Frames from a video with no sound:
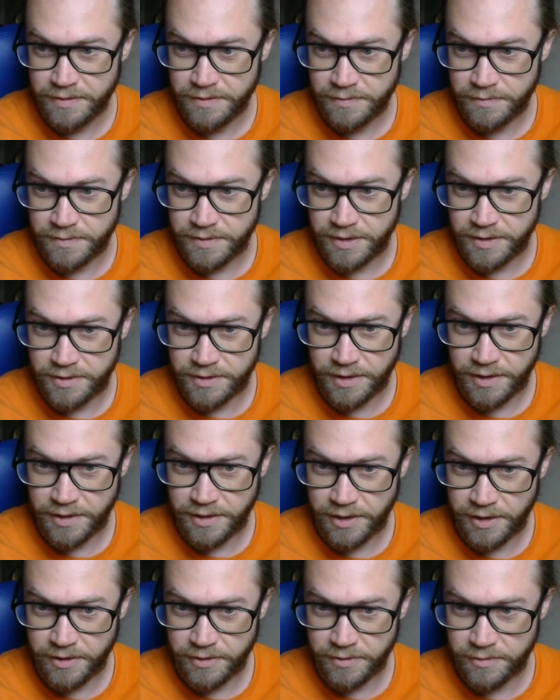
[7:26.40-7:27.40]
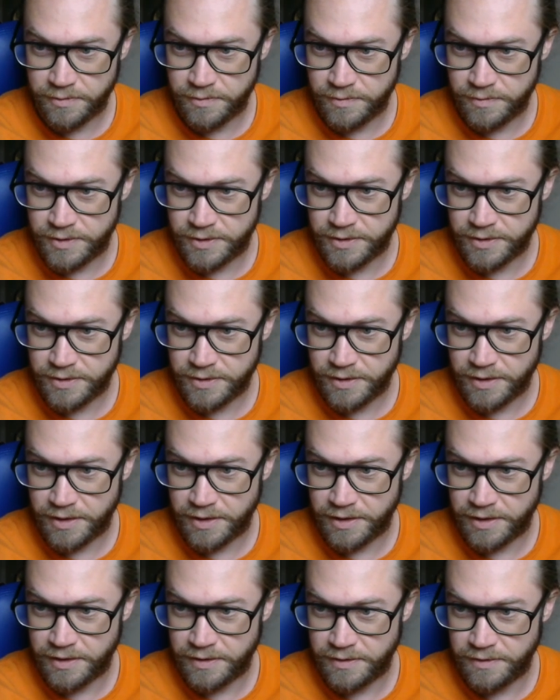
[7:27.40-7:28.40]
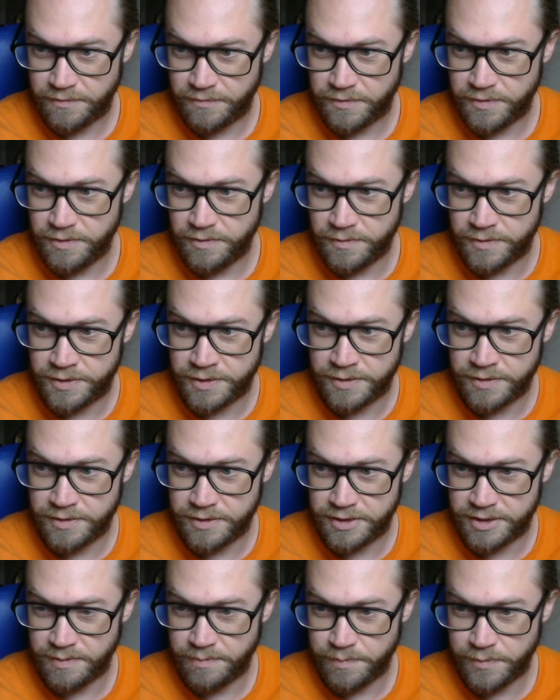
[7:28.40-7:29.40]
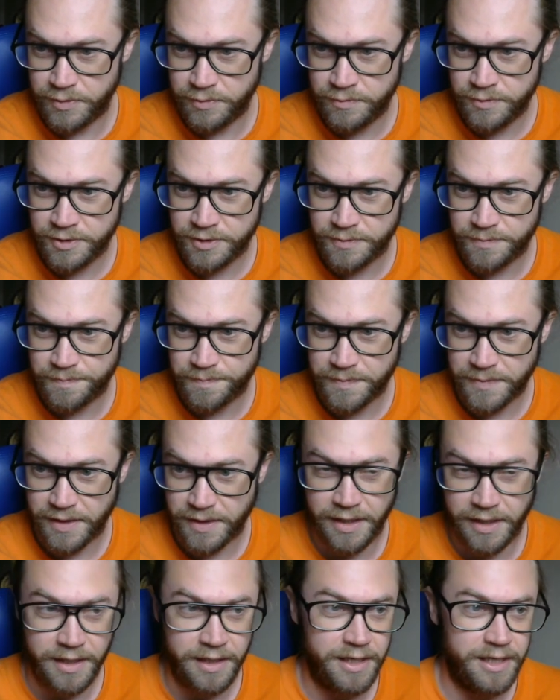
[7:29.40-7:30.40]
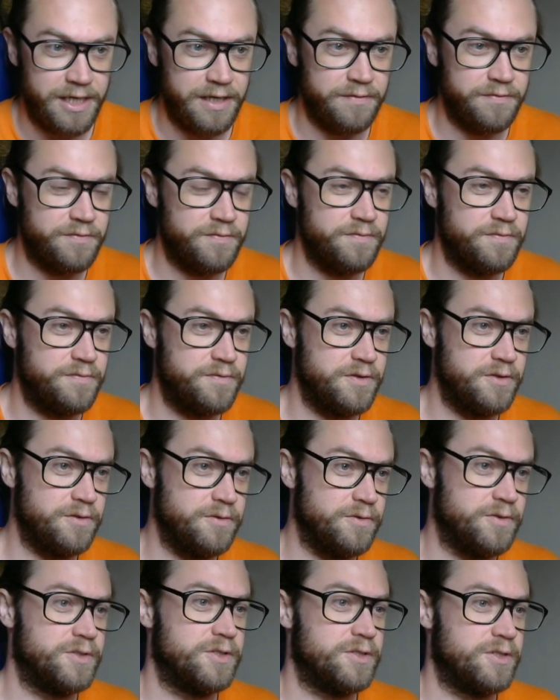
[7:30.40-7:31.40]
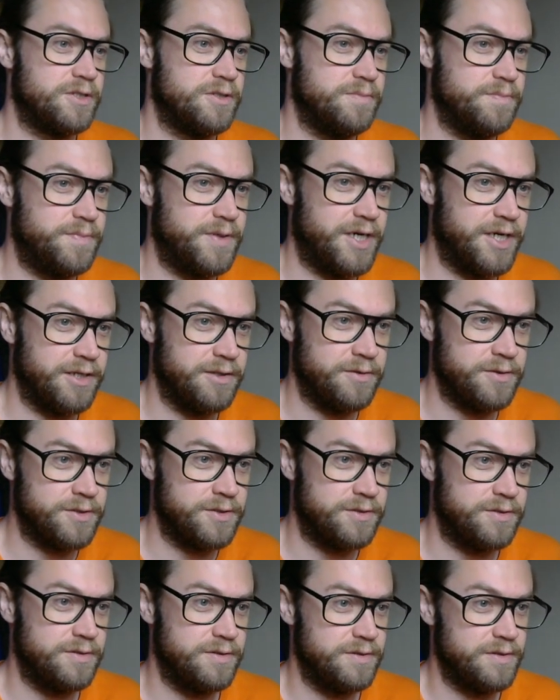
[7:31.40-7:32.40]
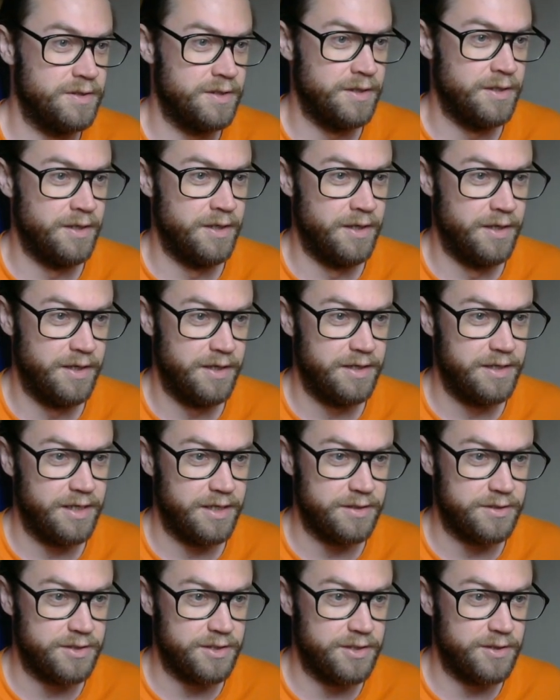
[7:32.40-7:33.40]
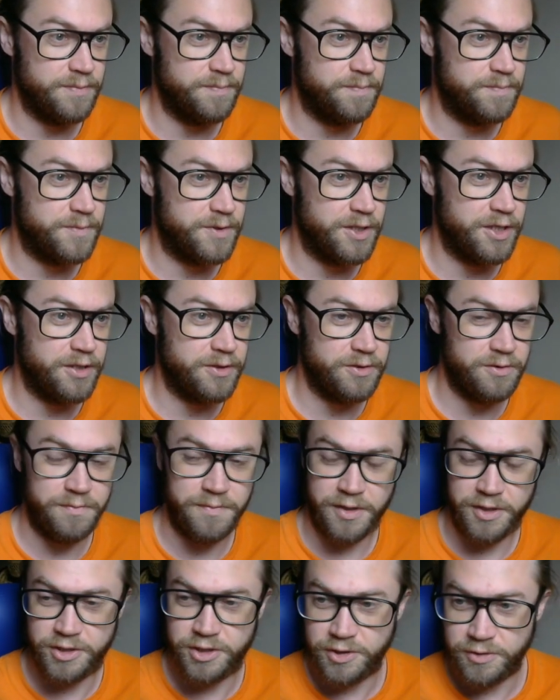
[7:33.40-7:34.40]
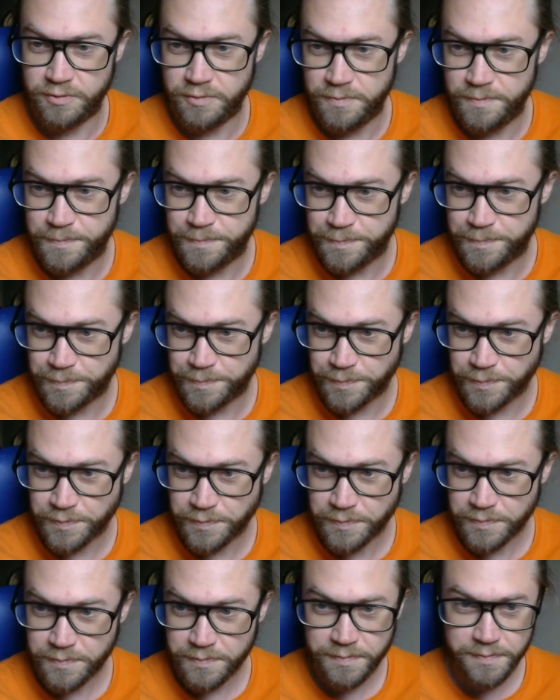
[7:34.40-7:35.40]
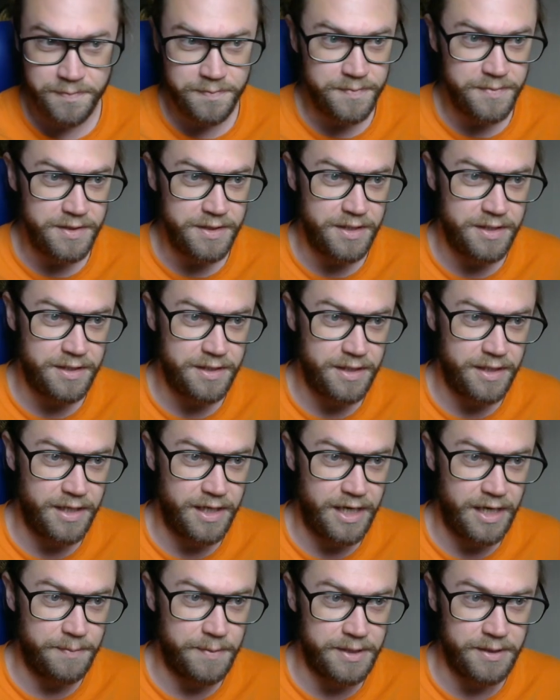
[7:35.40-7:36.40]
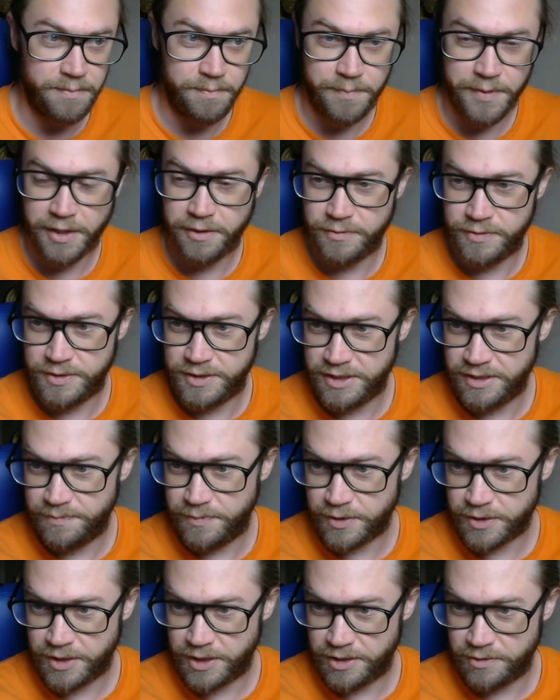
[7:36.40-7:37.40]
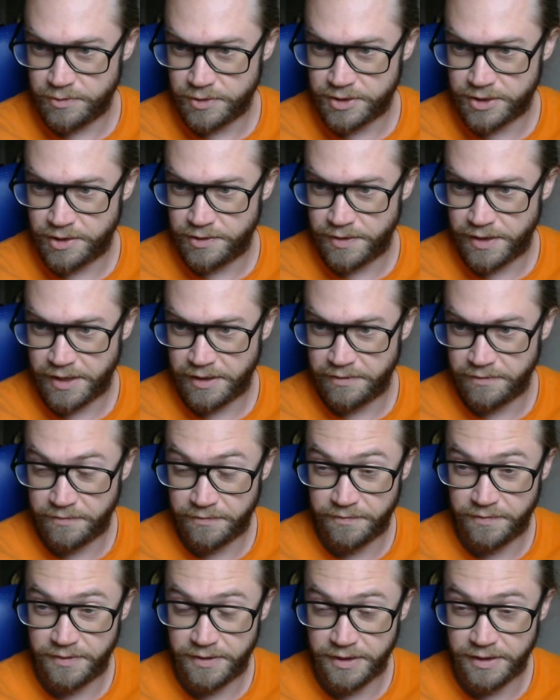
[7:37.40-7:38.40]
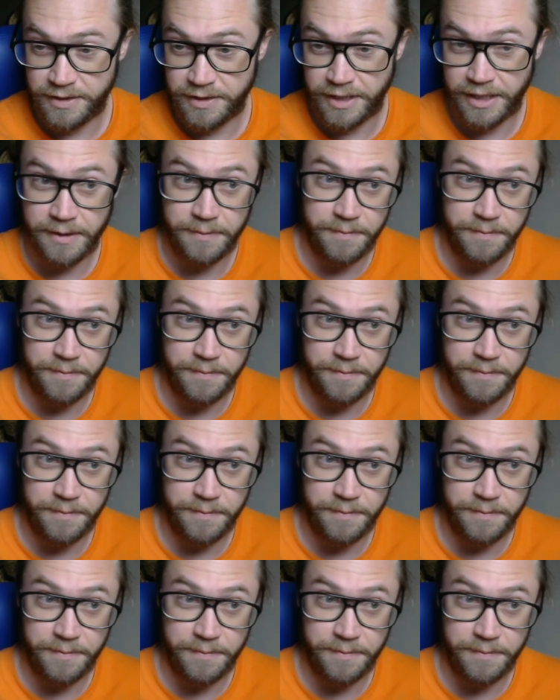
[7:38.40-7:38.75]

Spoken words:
we need to load the fuse symbols. I have fuse compiled as a kernel module, and in pwn-debug I also have the